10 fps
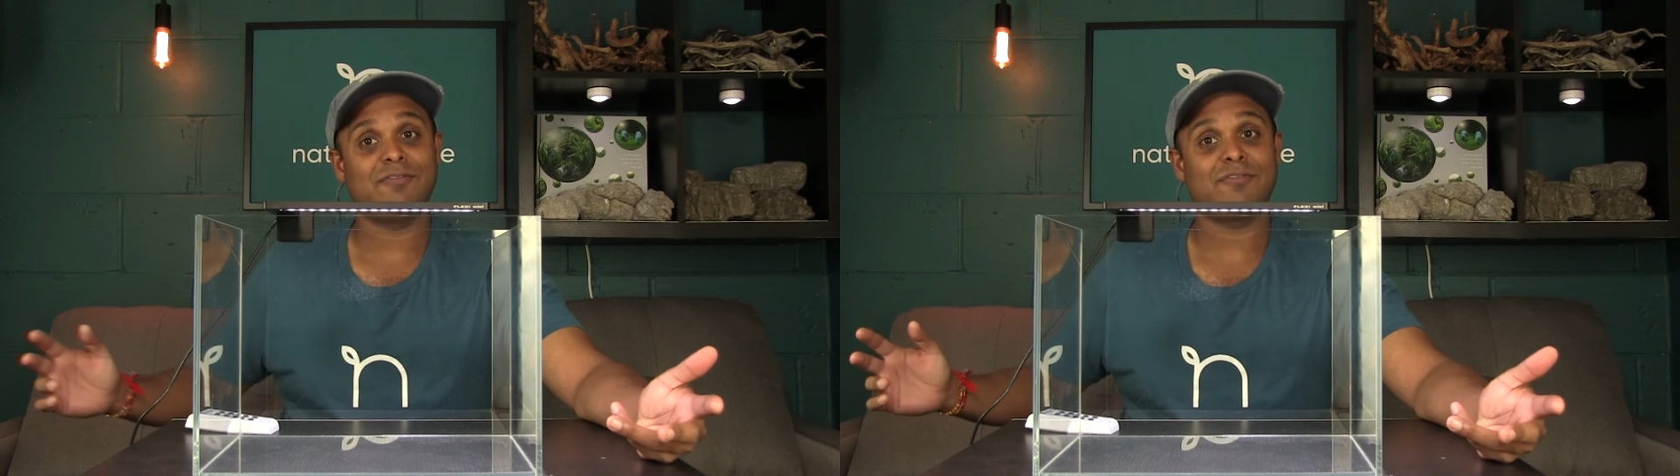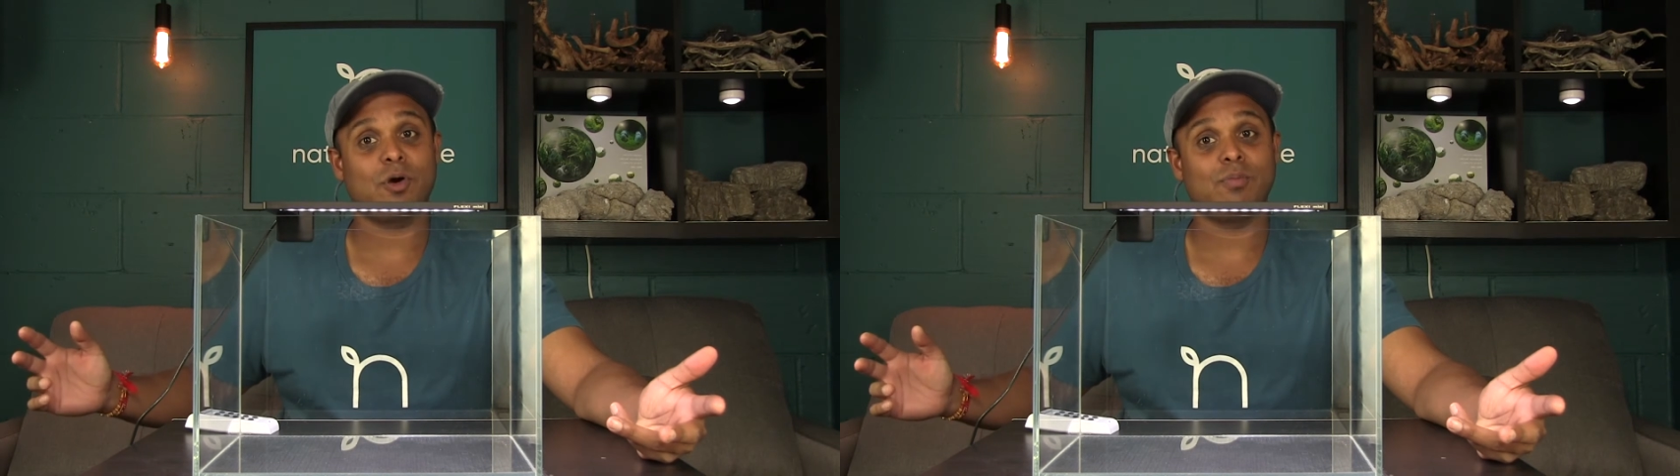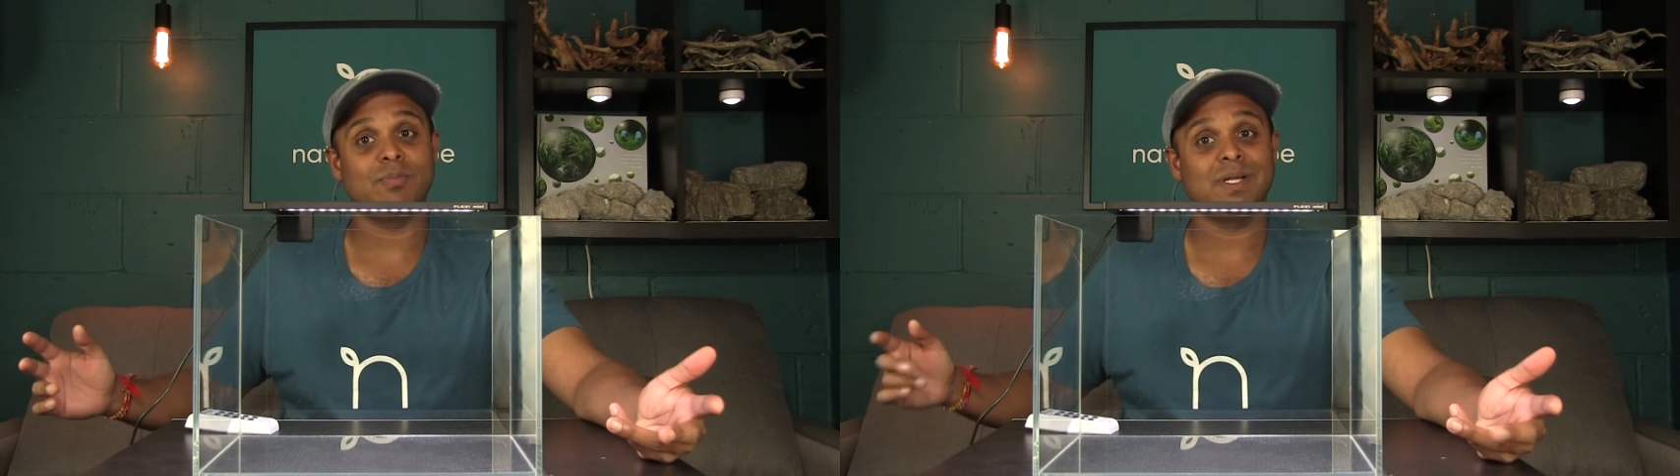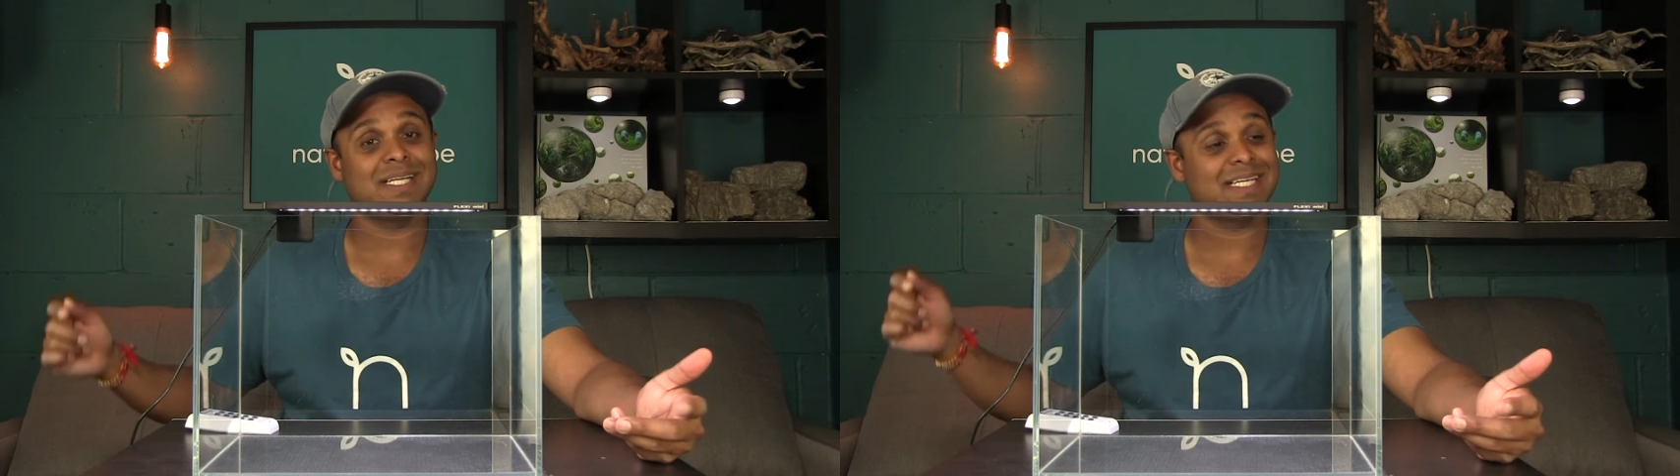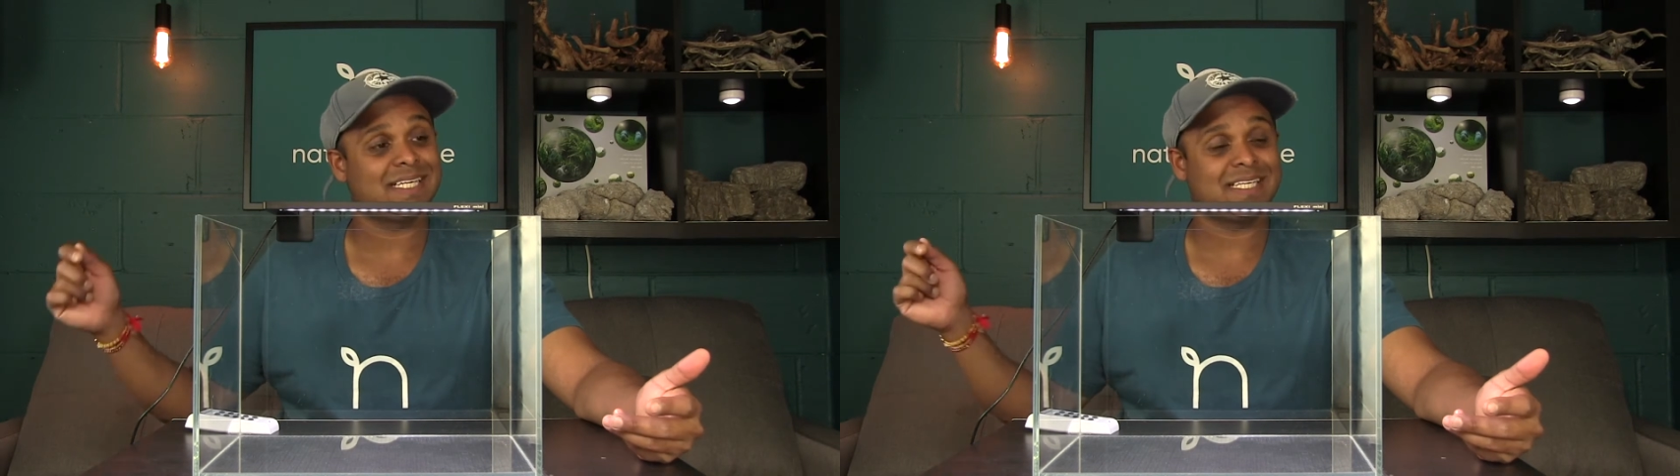from
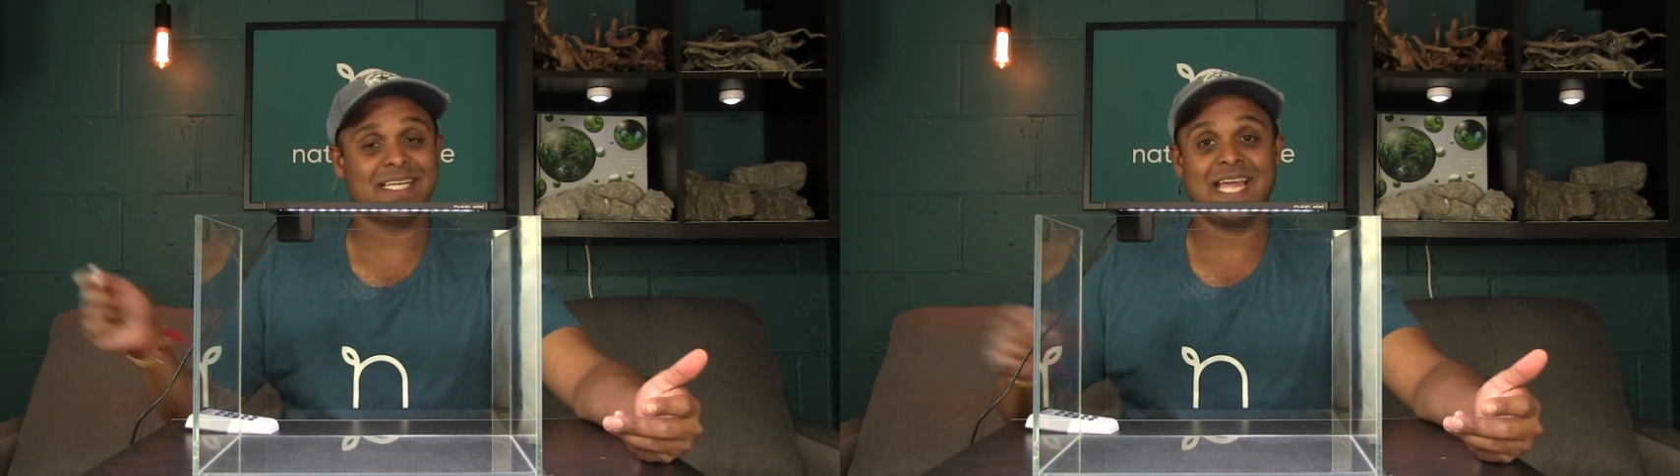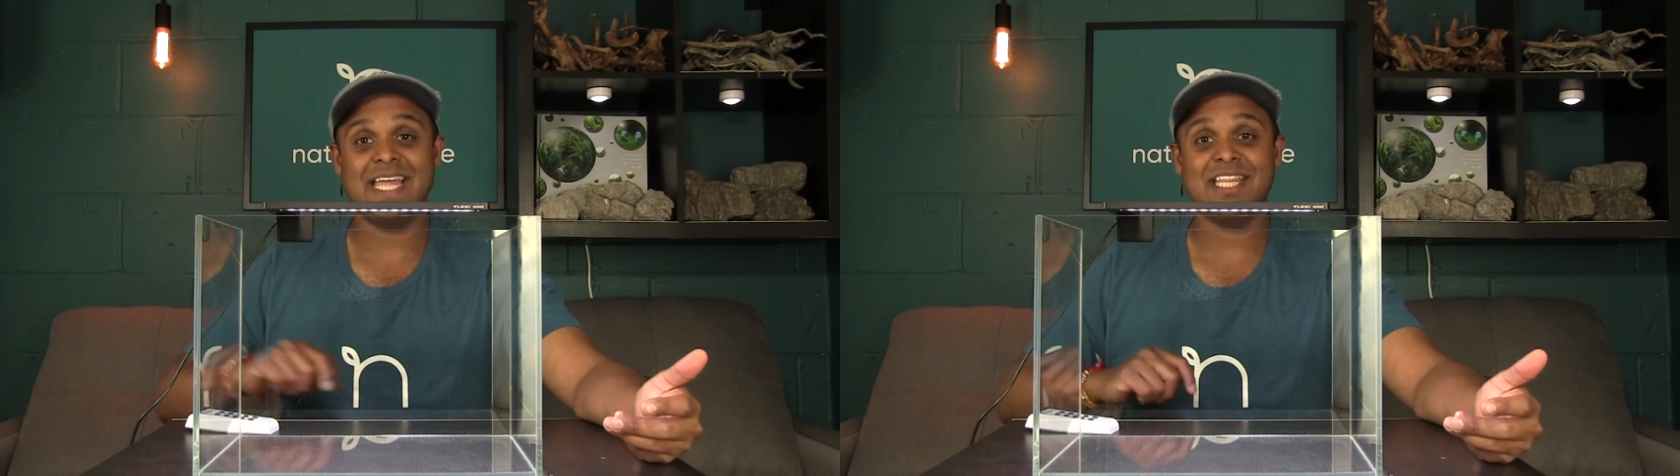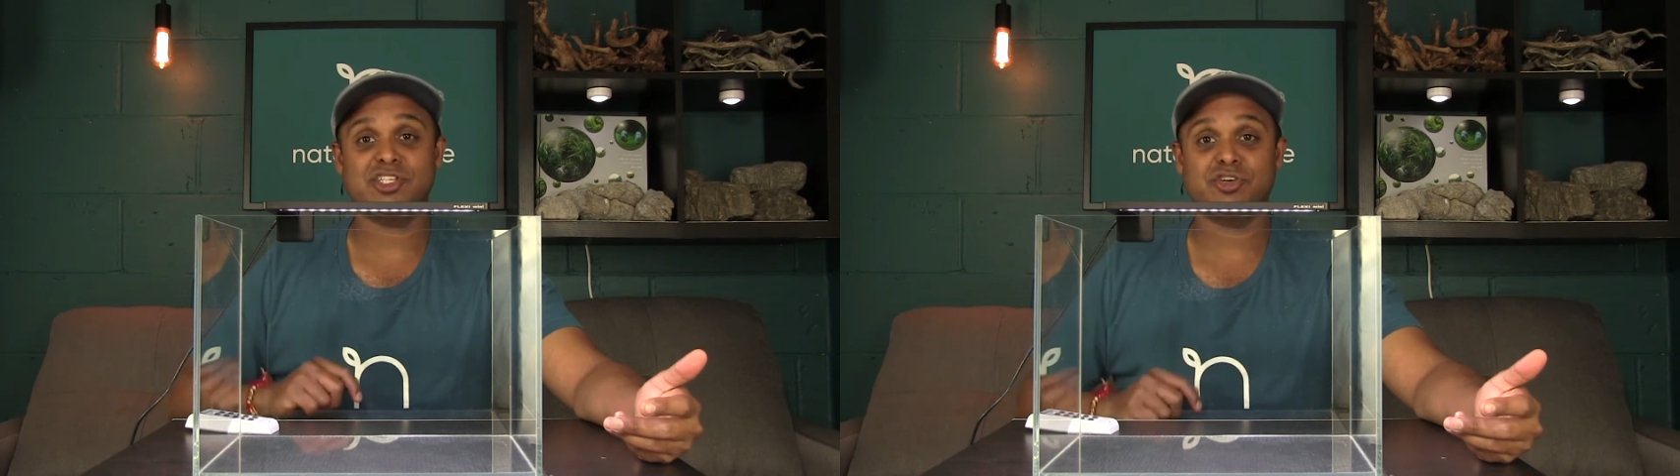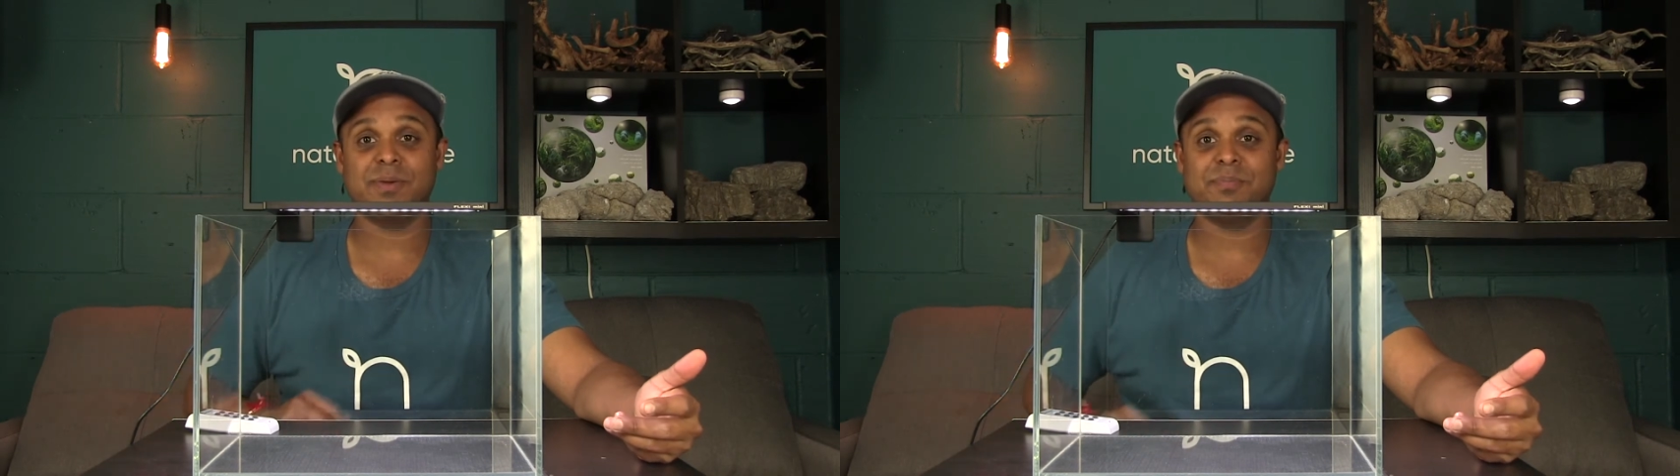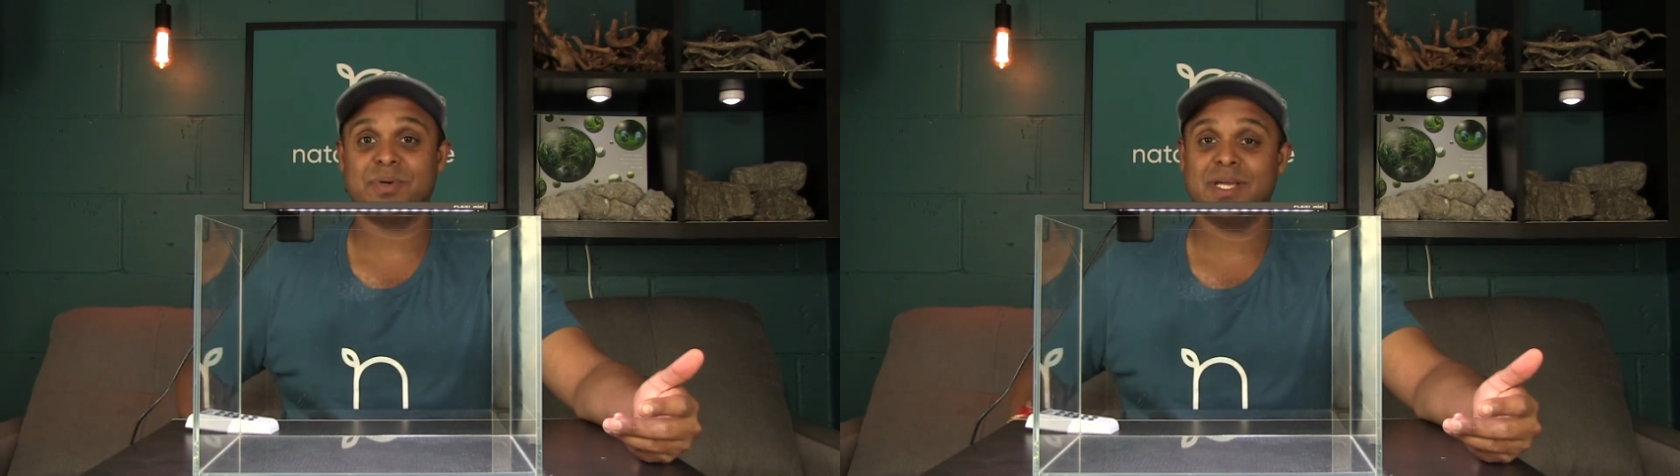getting the
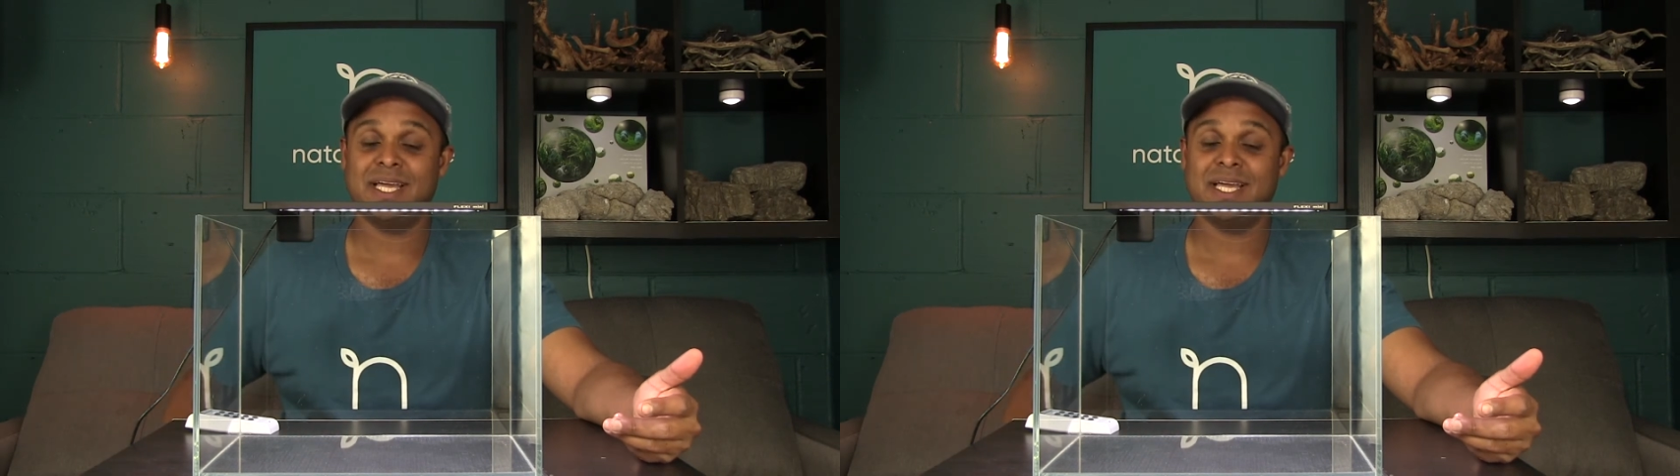shrimp